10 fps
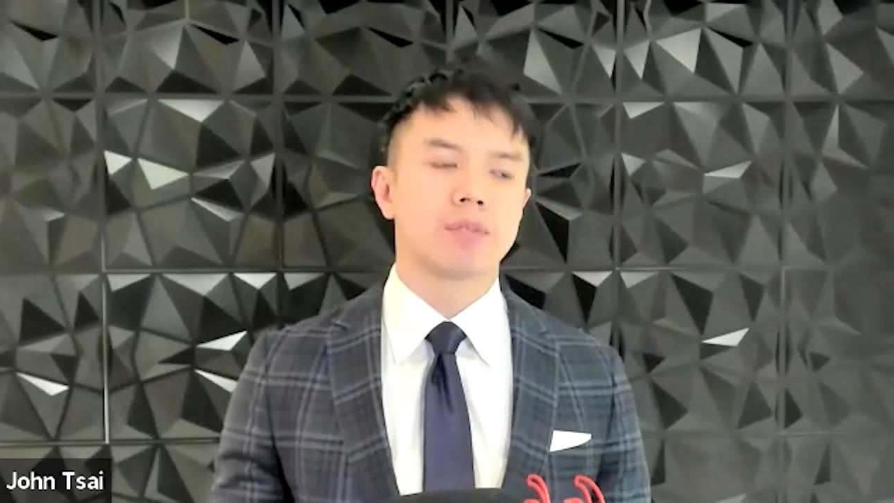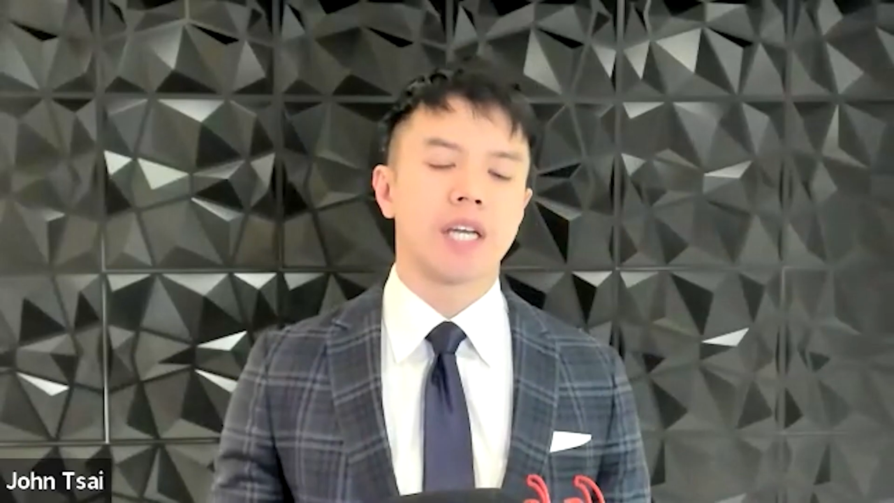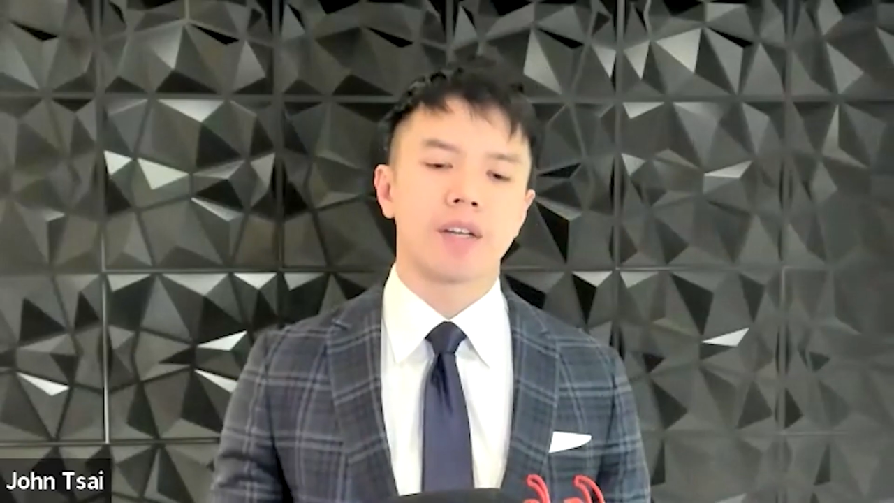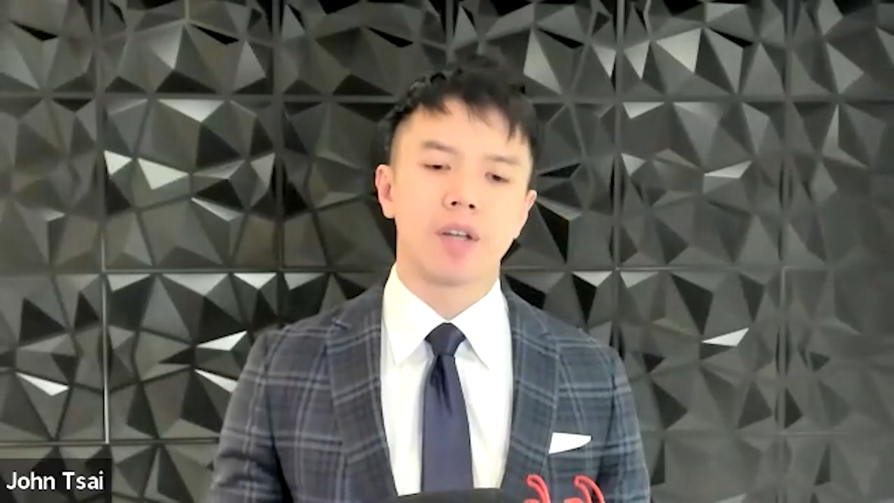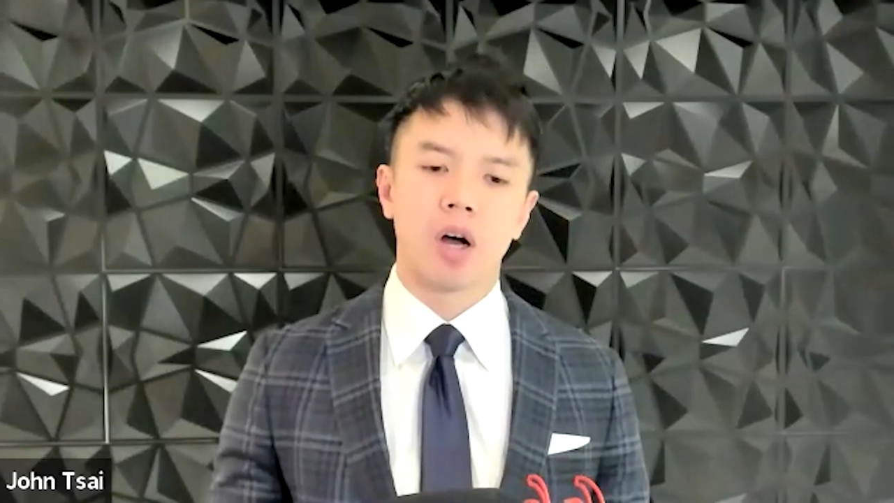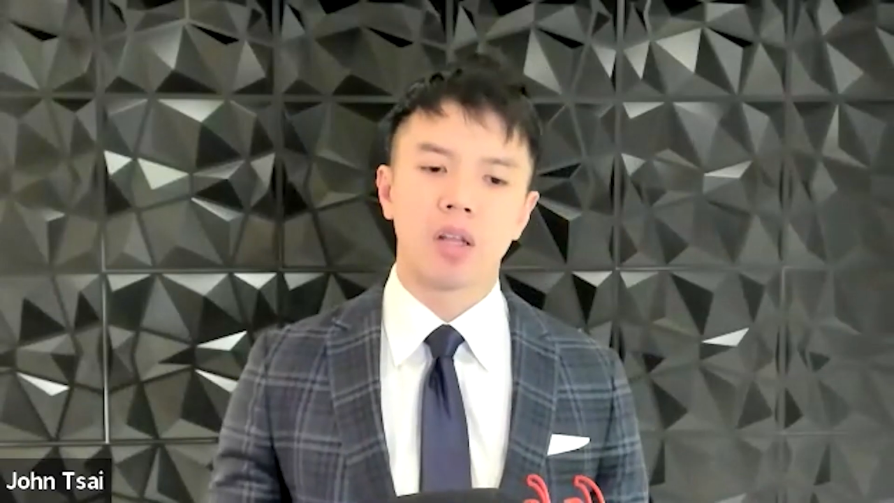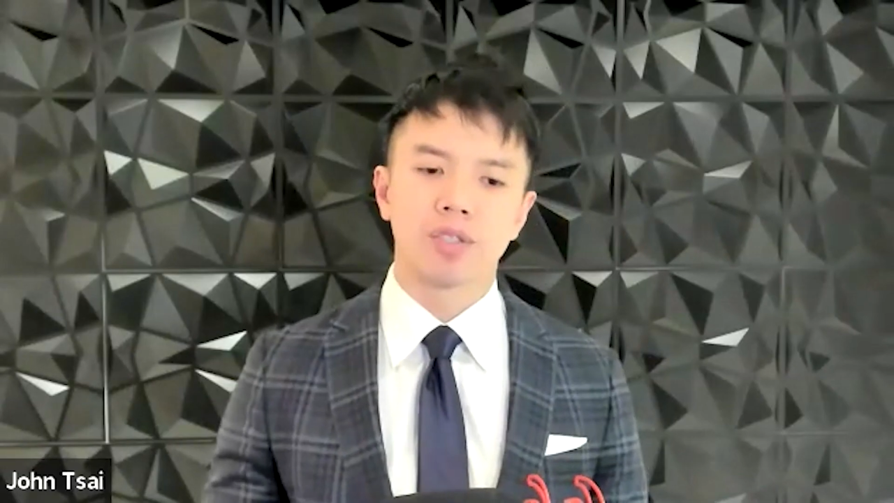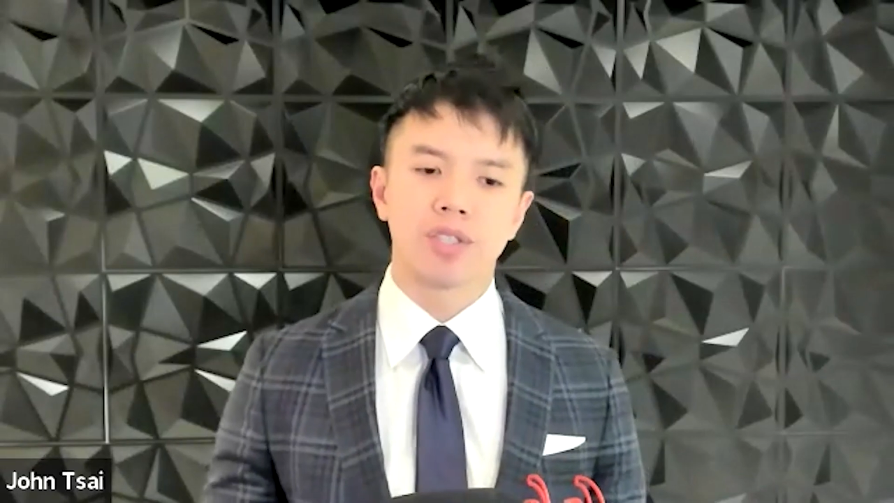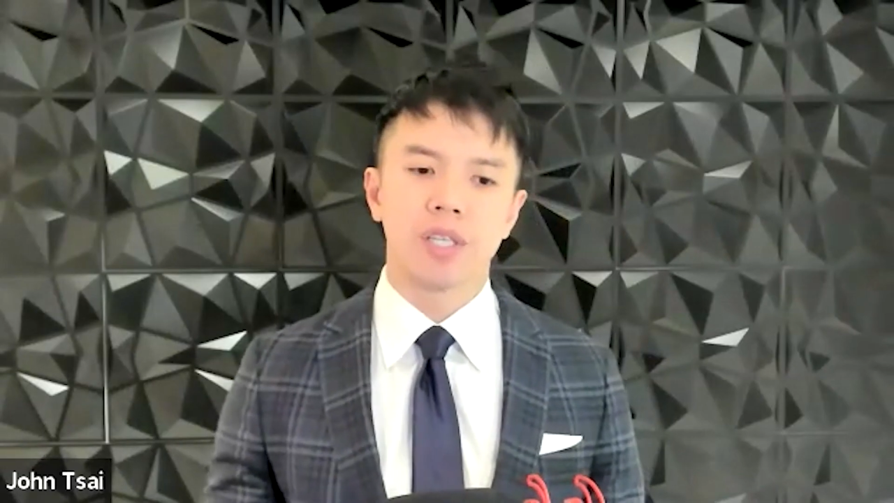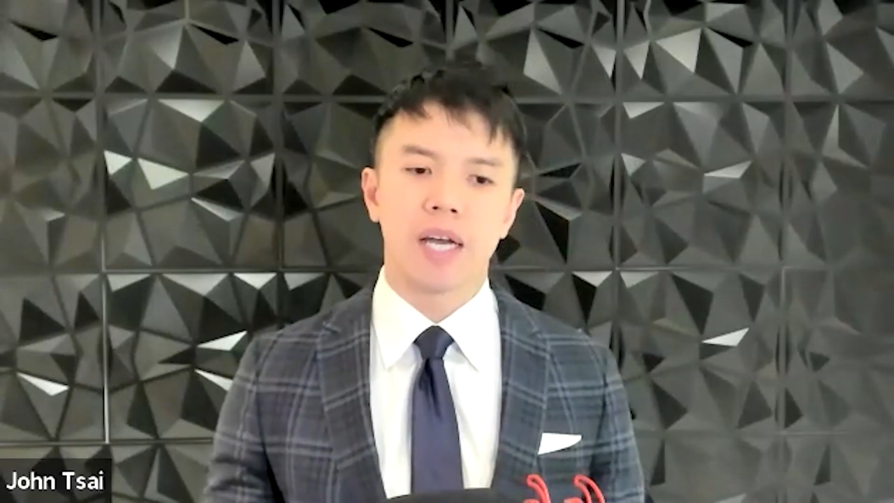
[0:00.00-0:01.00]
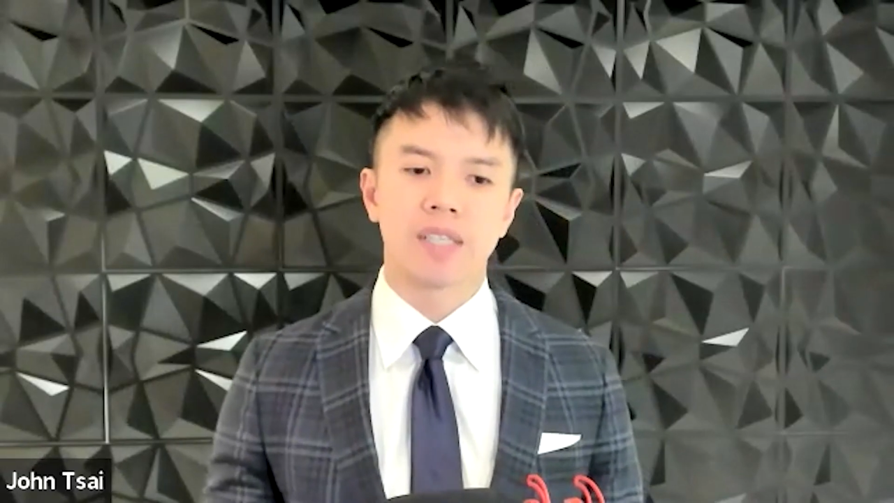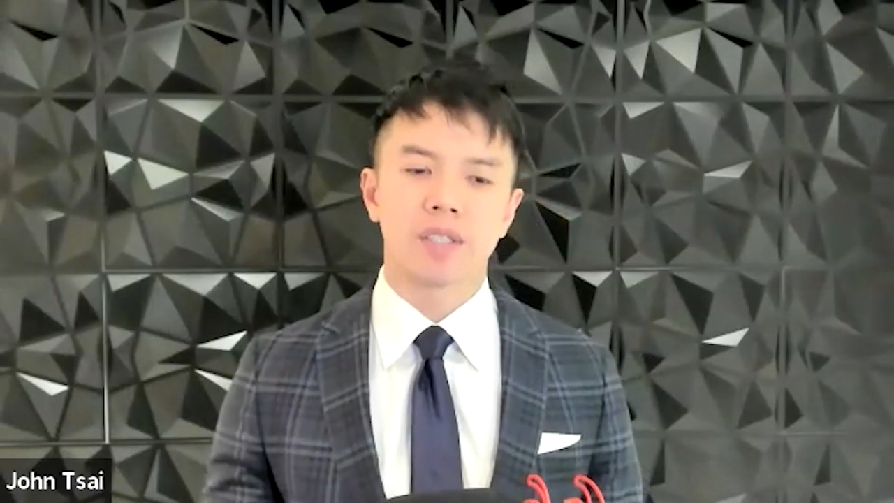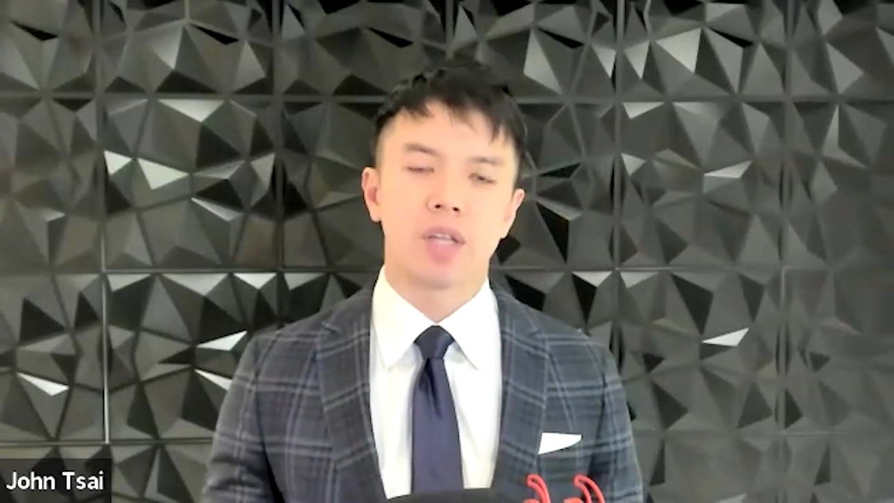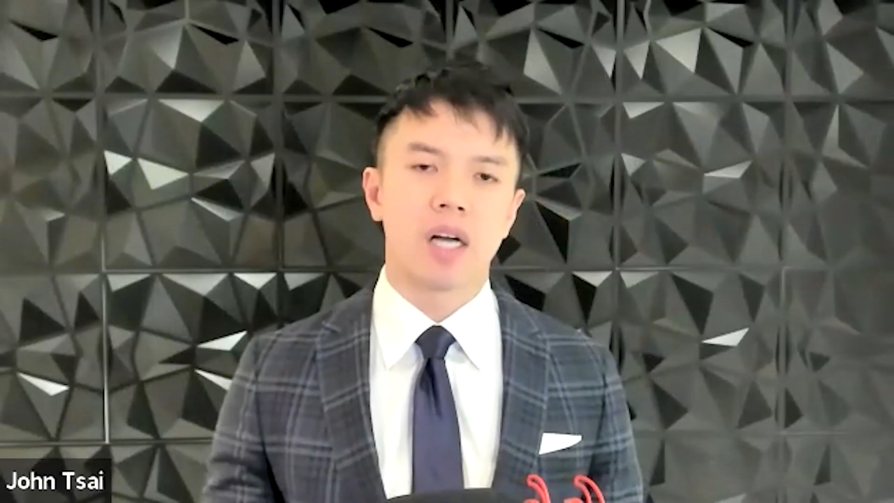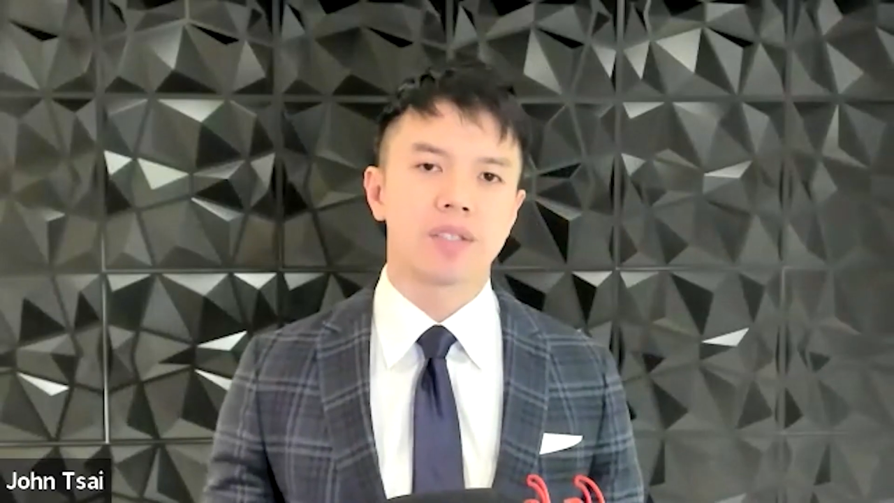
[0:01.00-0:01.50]
technology has
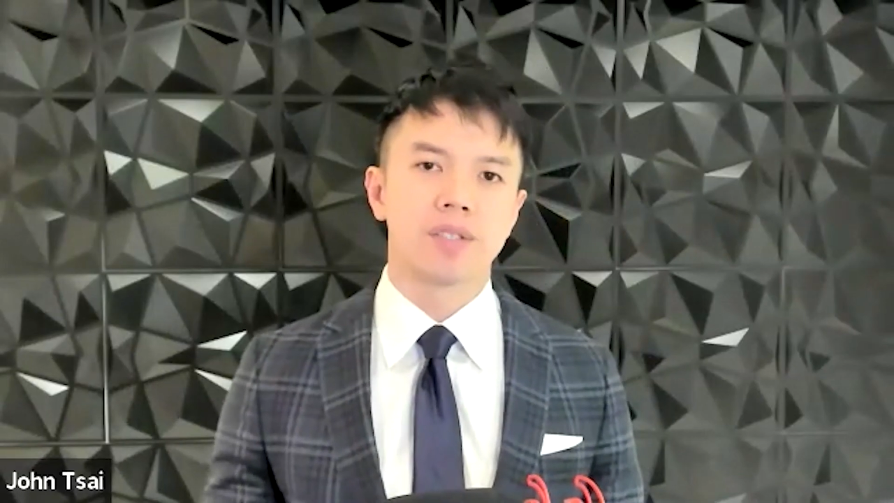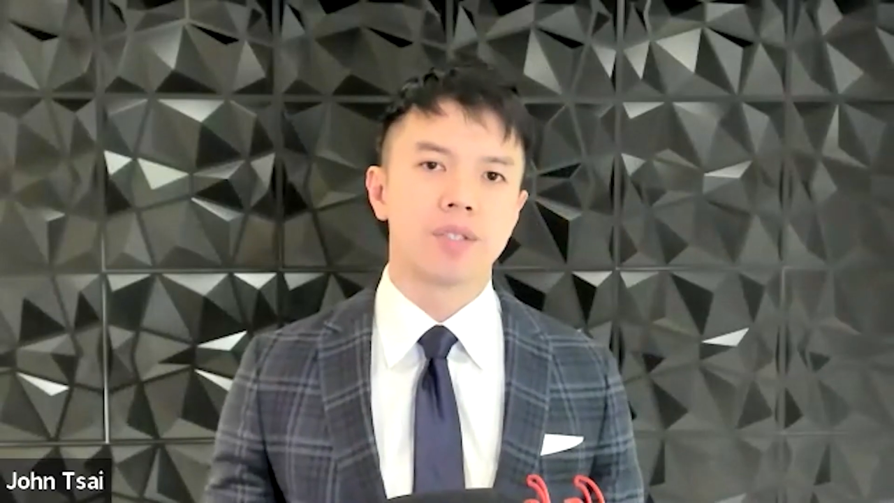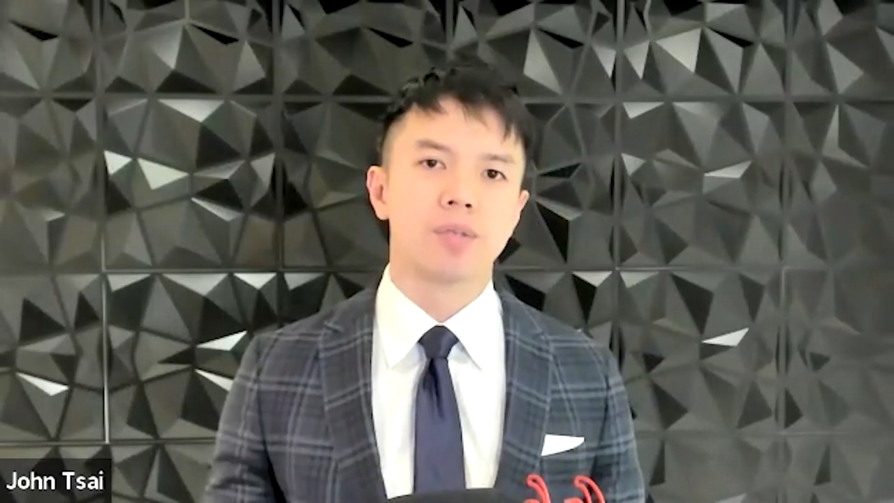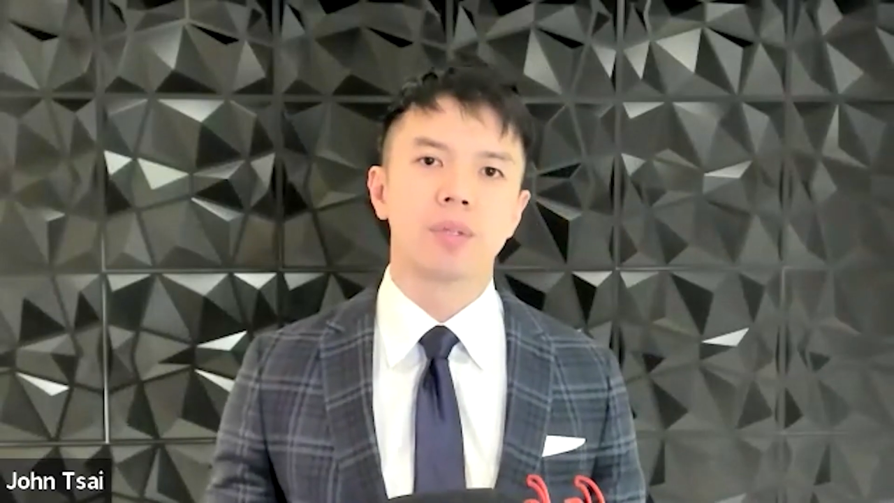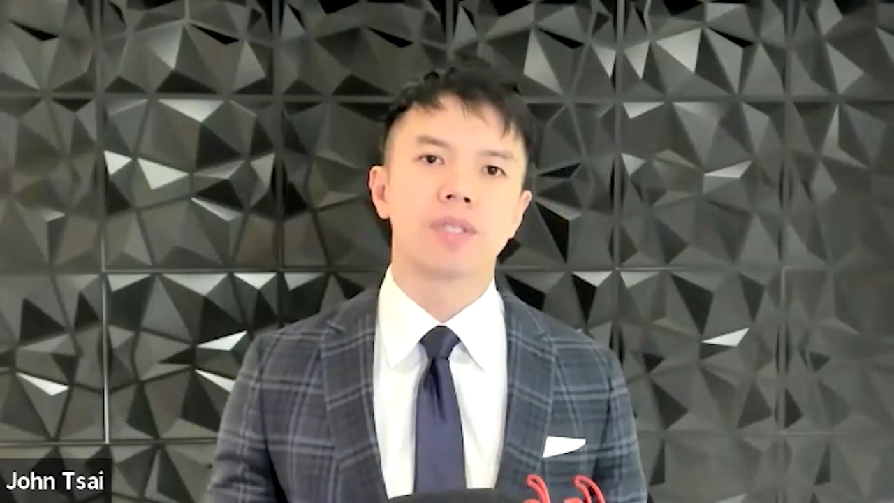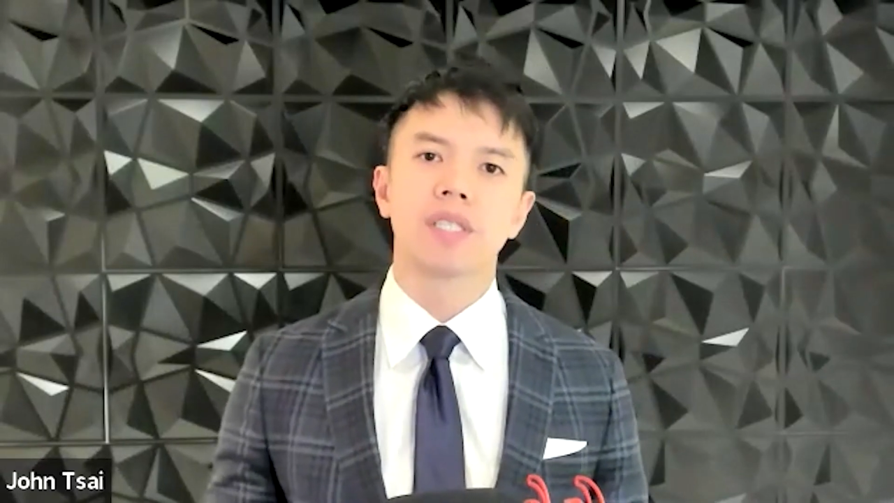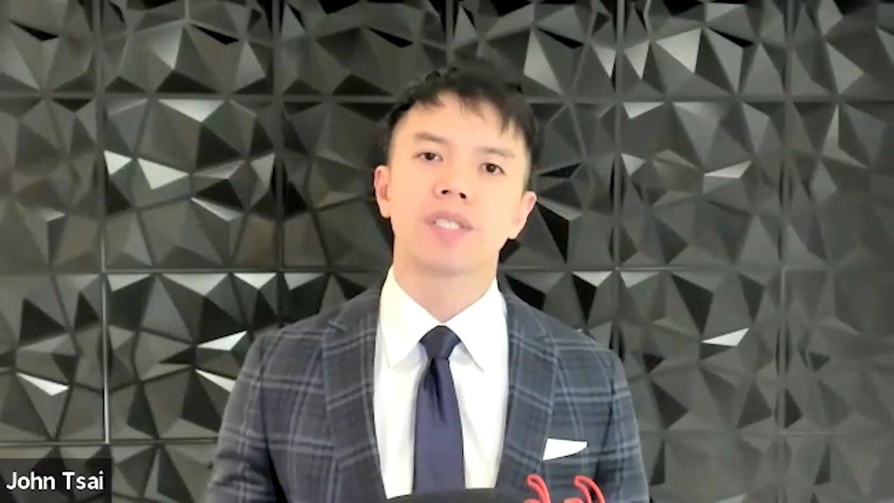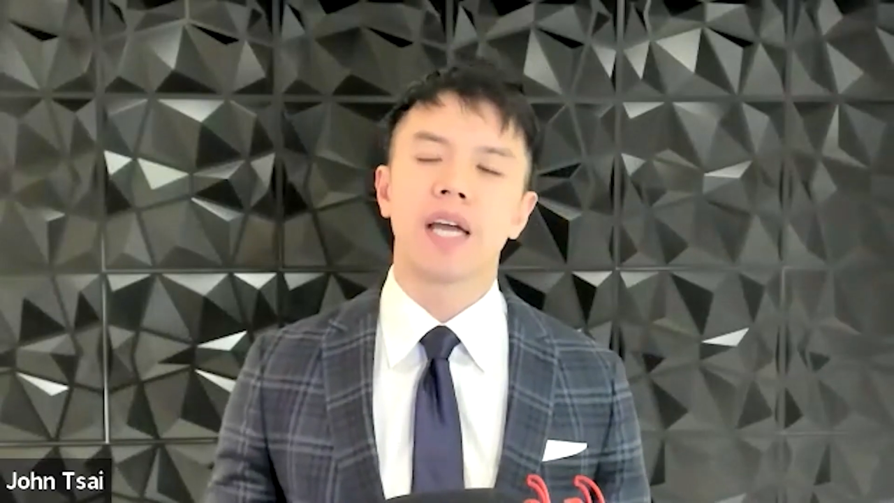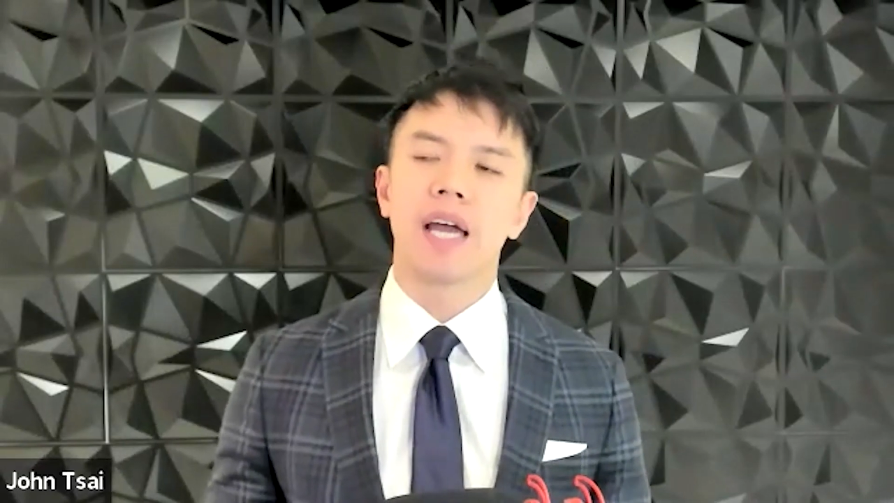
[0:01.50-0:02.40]
a lot to do with this.